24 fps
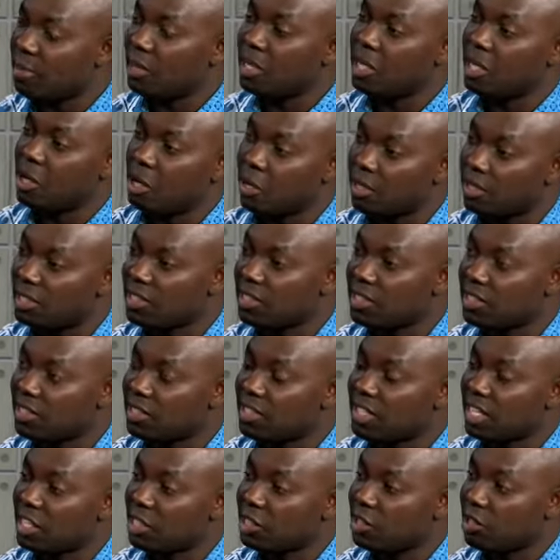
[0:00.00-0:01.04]
company
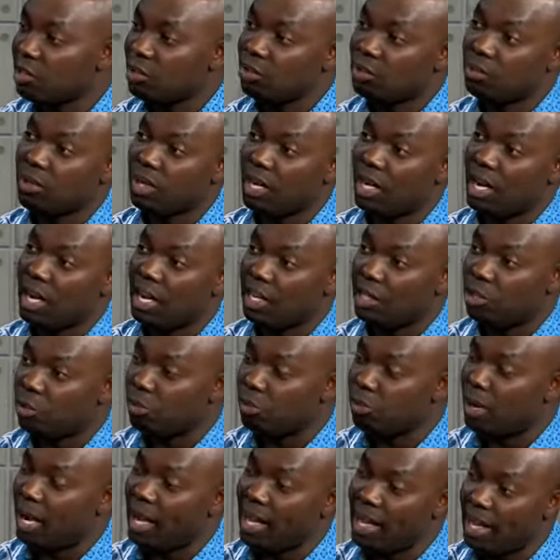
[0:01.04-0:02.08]
holdings, to
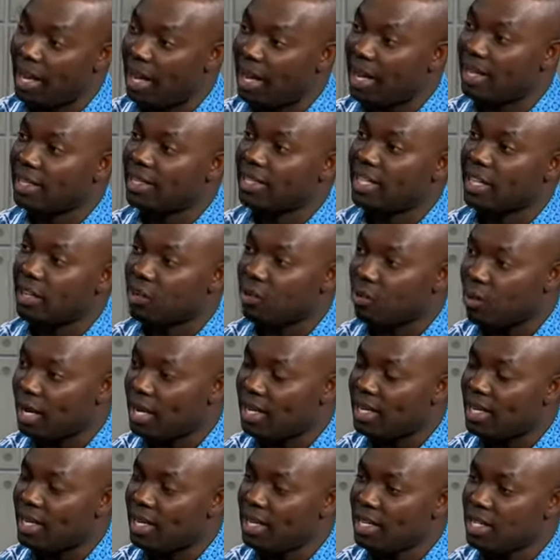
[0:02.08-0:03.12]
Dubai and
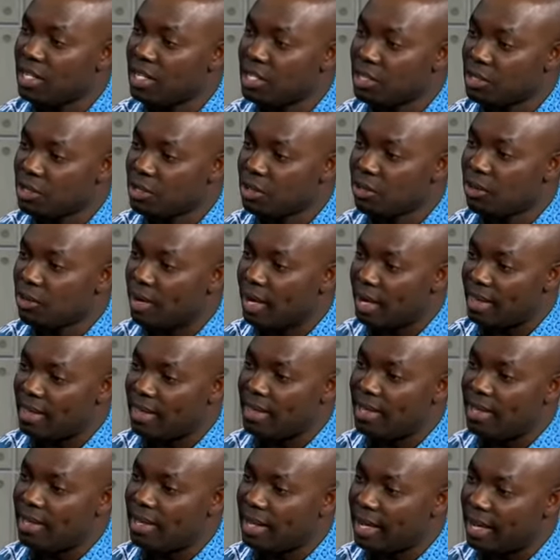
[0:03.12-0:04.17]
Rwanda. So I
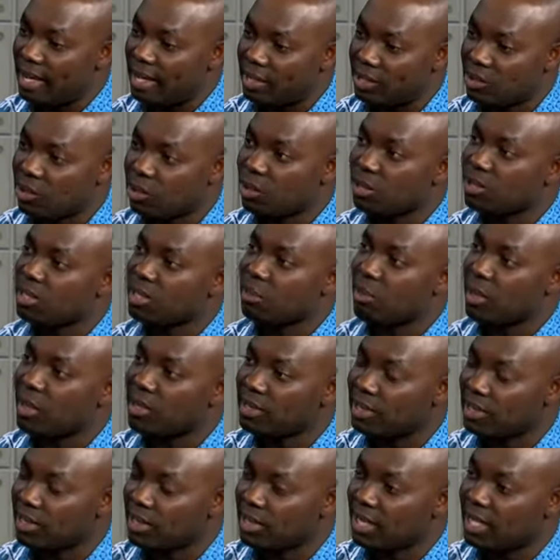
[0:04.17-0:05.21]
think it's not
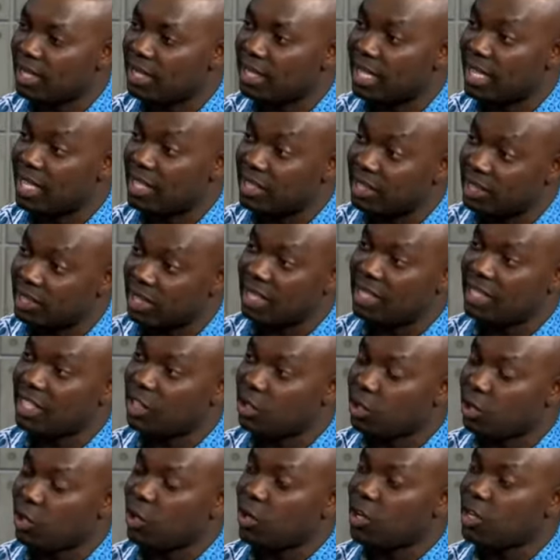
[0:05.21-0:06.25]
surprising that he
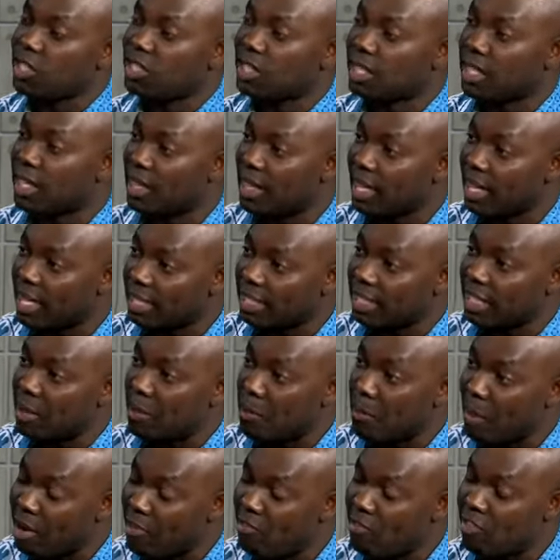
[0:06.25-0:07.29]
decided to launch that
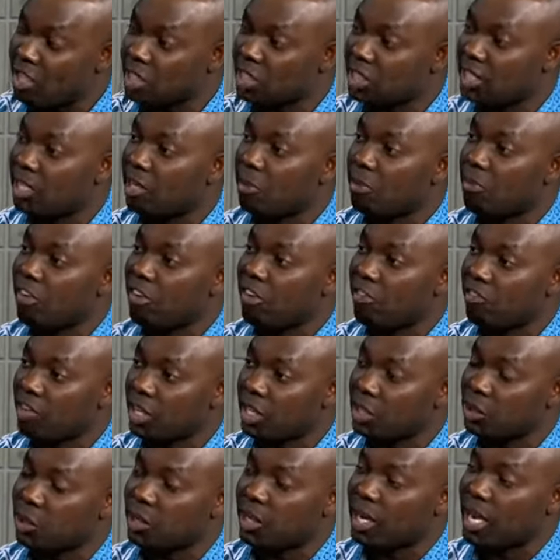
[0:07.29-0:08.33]
manufacturing
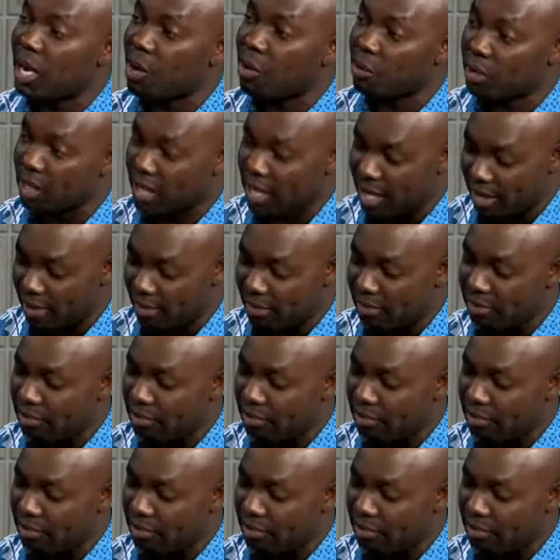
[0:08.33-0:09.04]
factory out there.